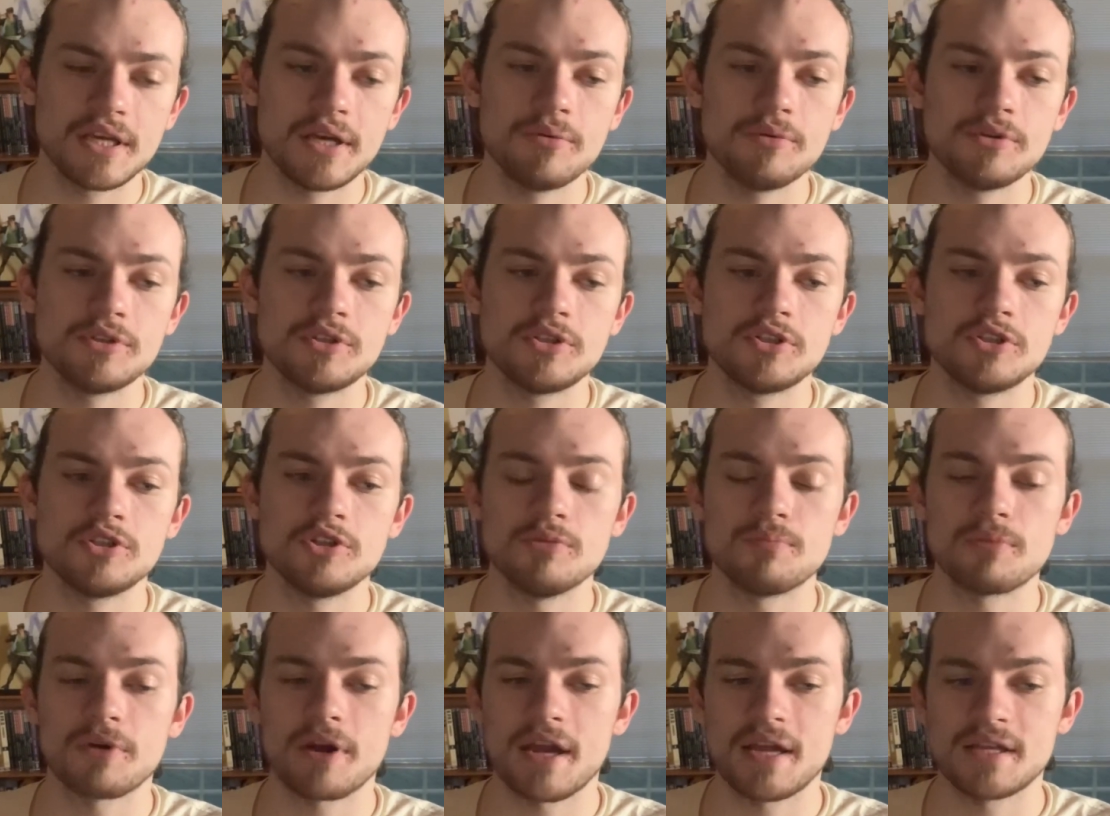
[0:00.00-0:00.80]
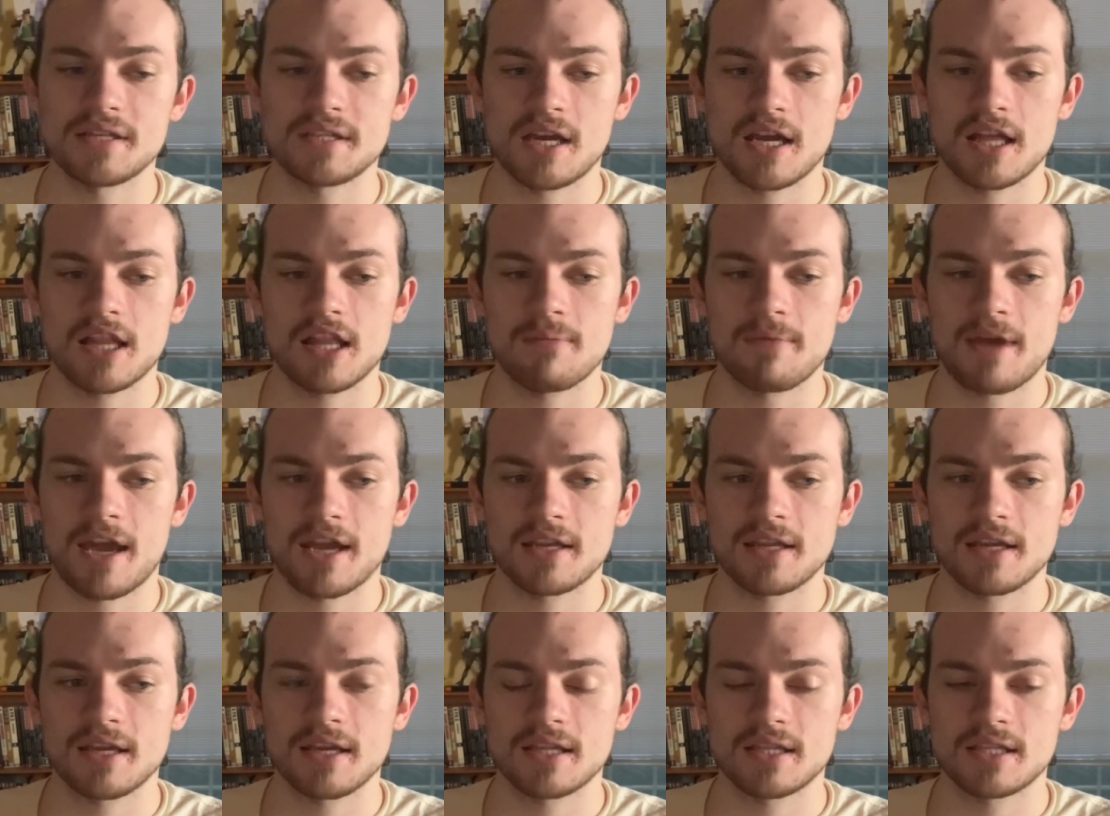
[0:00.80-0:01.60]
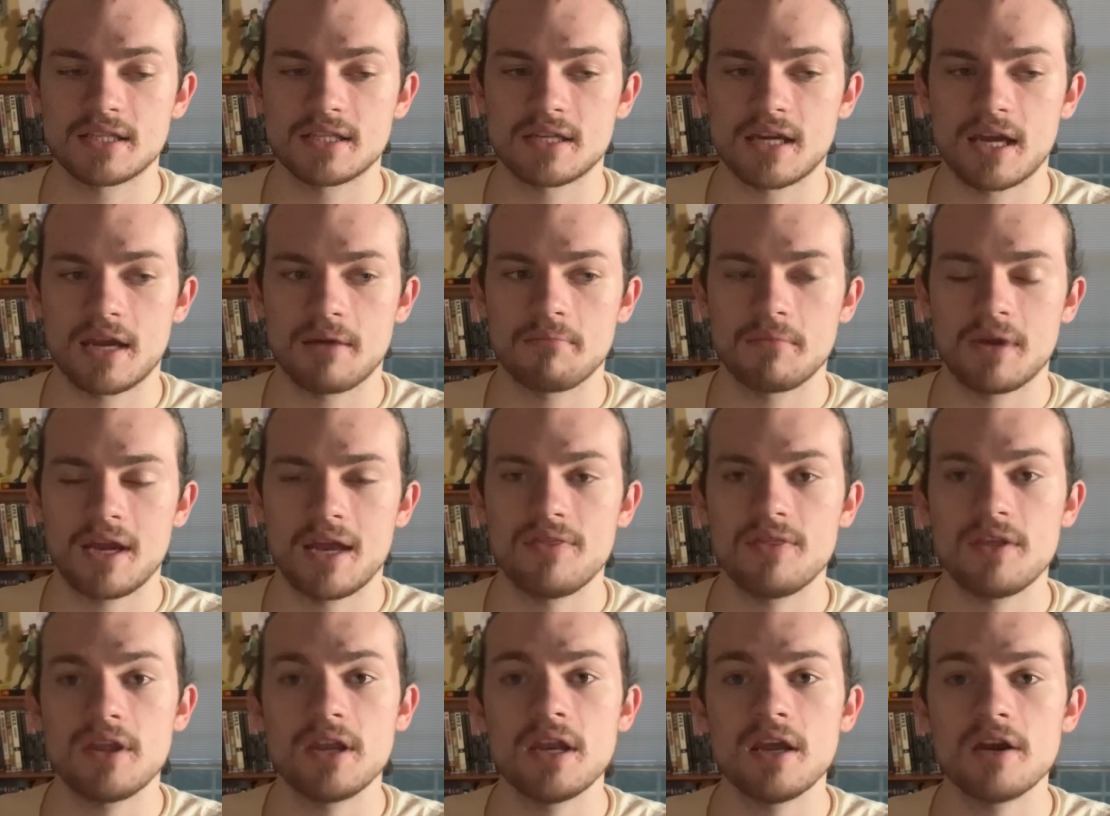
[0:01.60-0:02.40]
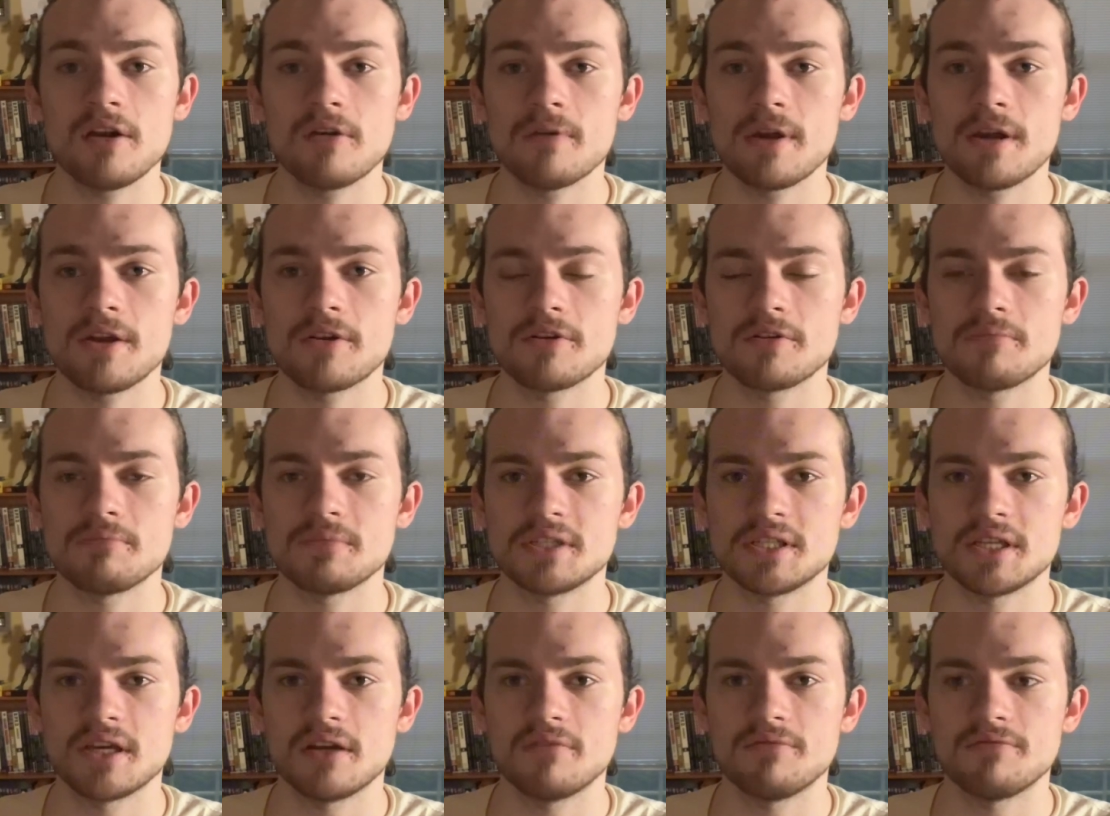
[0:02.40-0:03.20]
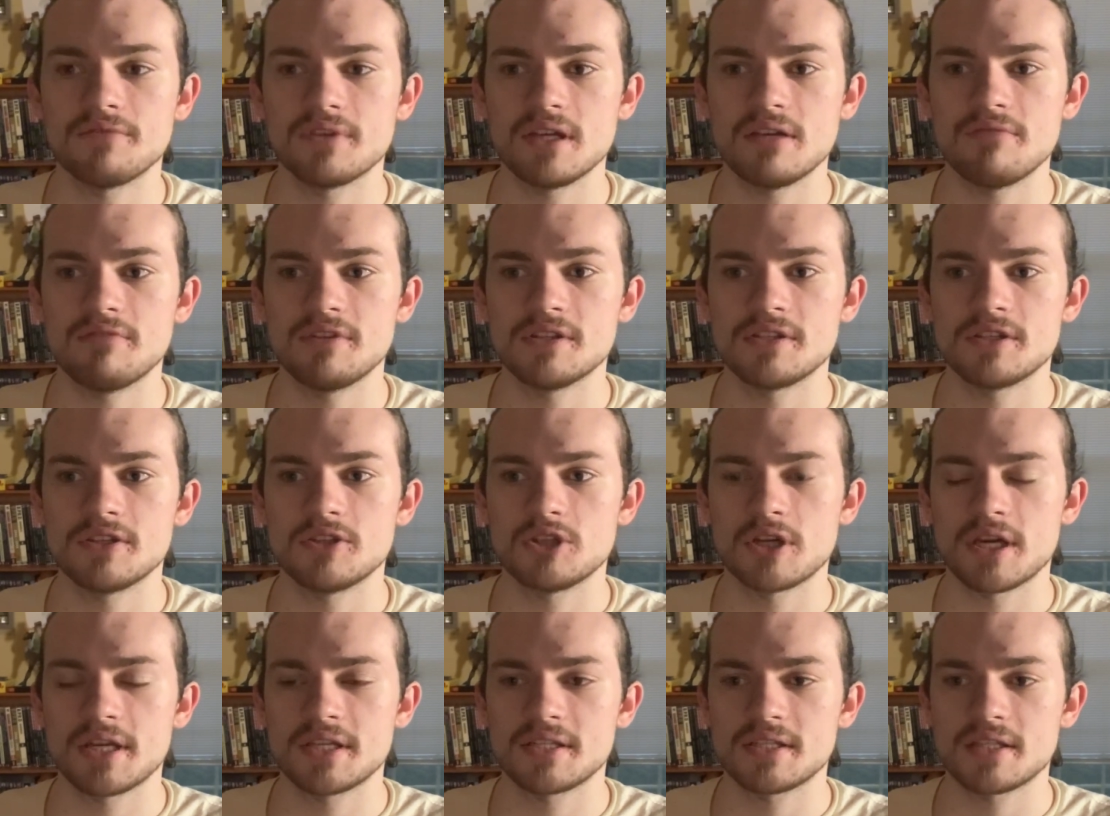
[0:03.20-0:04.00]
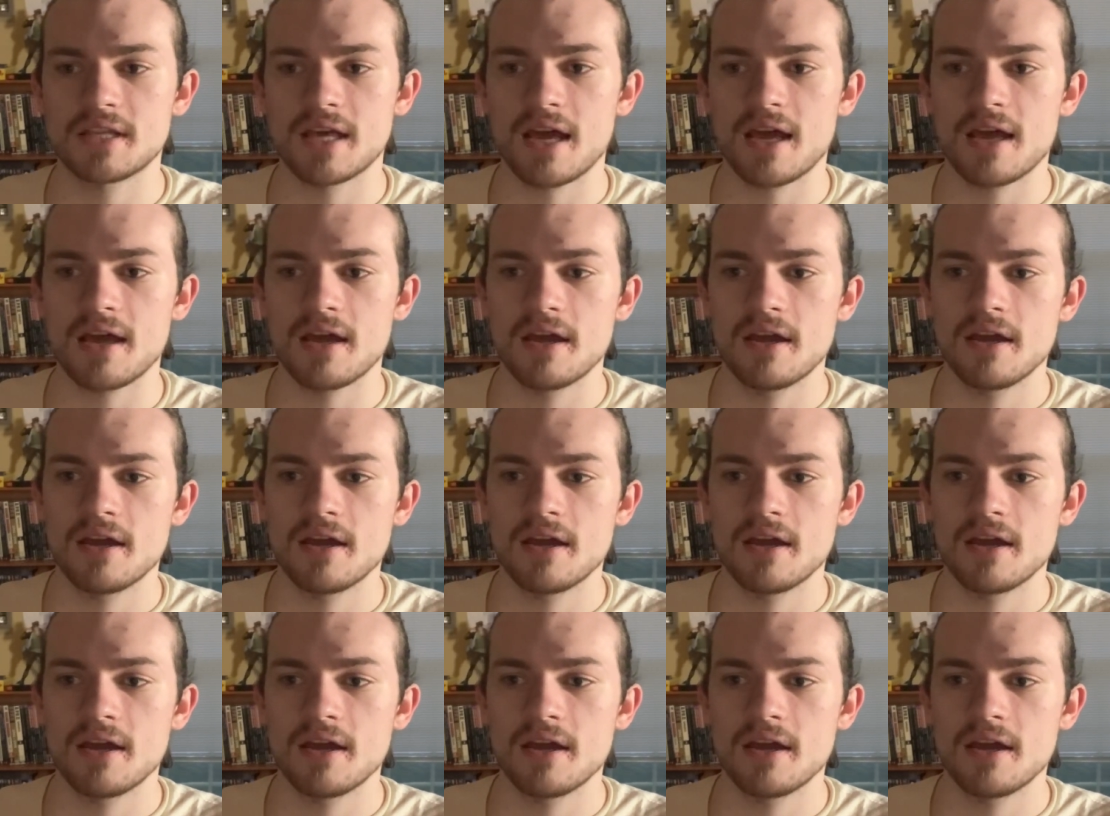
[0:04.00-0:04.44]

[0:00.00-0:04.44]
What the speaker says: was super anticlimactic at the time. And the narrator himself even suggests that.